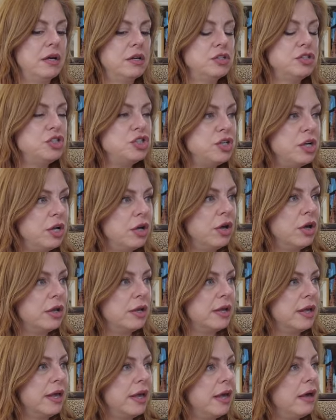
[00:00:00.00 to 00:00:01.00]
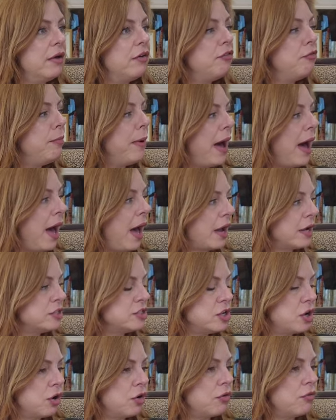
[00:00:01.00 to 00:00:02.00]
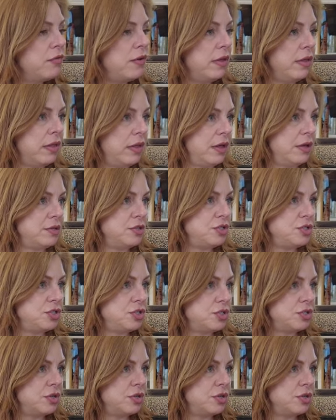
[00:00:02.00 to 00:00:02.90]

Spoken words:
She could give back to her village